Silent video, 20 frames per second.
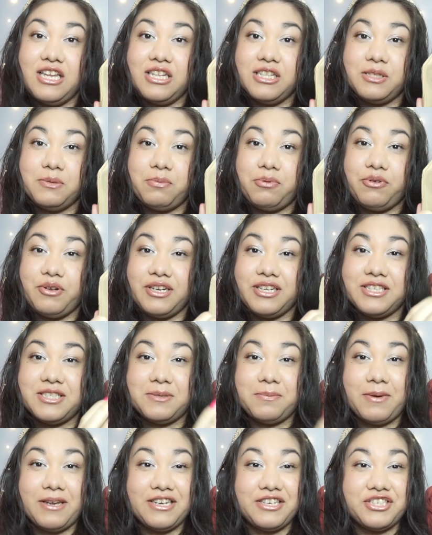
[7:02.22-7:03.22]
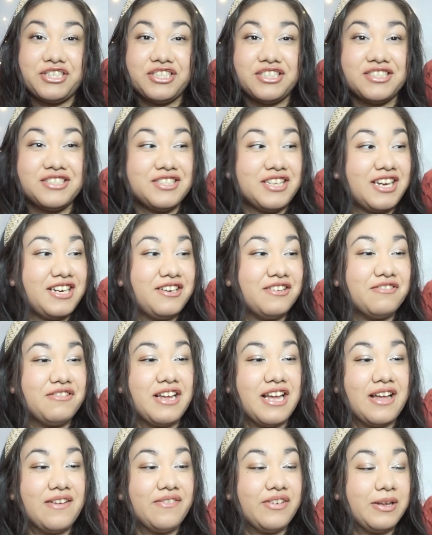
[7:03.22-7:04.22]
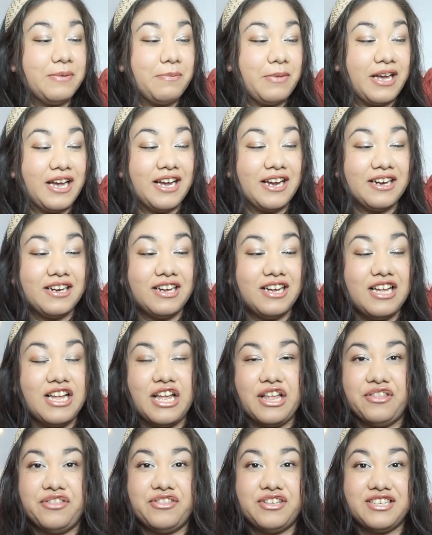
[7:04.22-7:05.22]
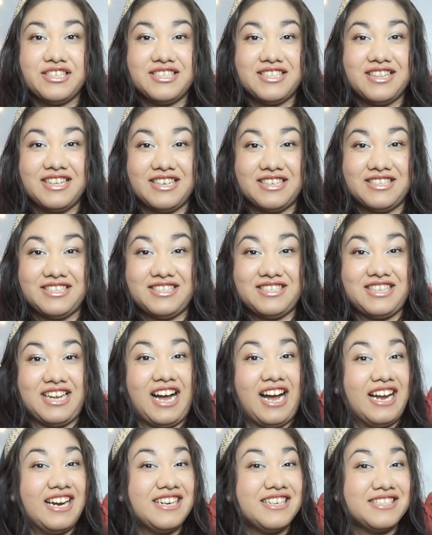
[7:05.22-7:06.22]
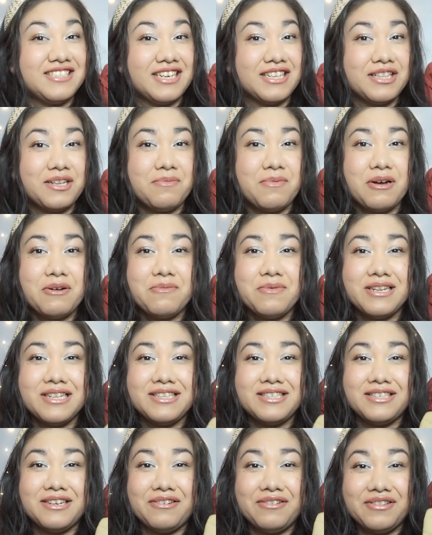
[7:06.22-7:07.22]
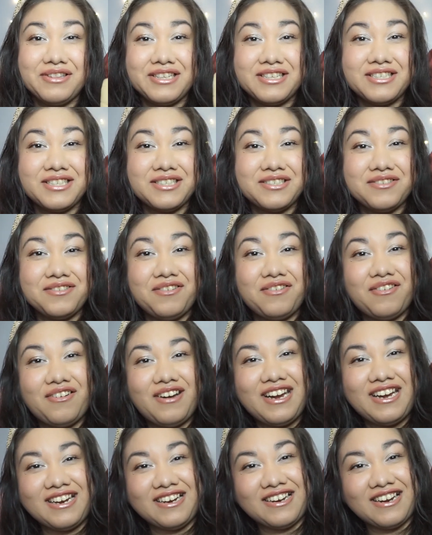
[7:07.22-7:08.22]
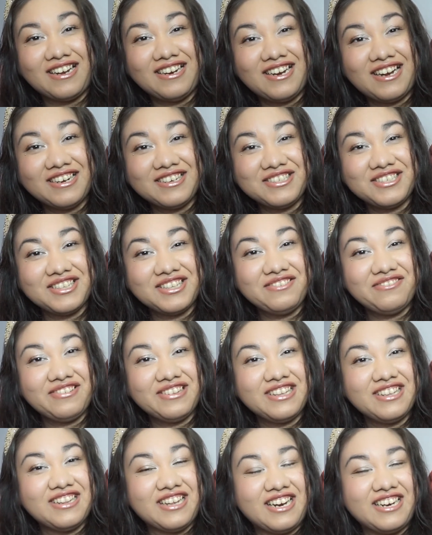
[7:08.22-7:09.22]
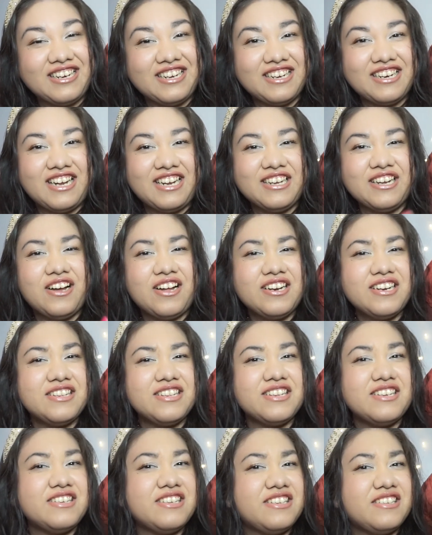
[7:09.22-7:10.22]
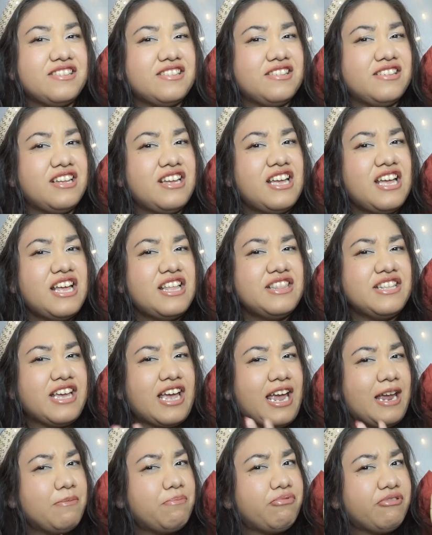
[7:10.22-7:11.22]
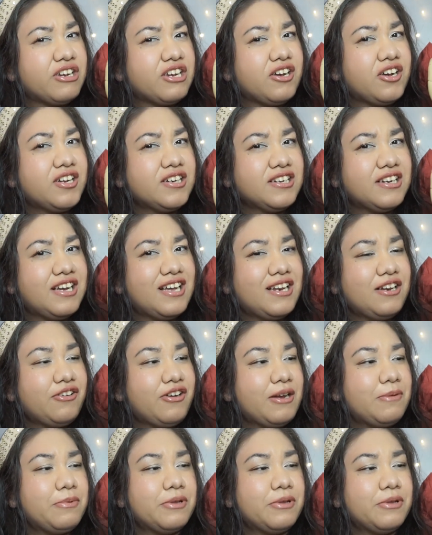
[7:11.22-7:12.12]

It's pretty spacious. I don't have a bag this like size at the moment, so this is great. I actually really like it. I got it in the apricot color, I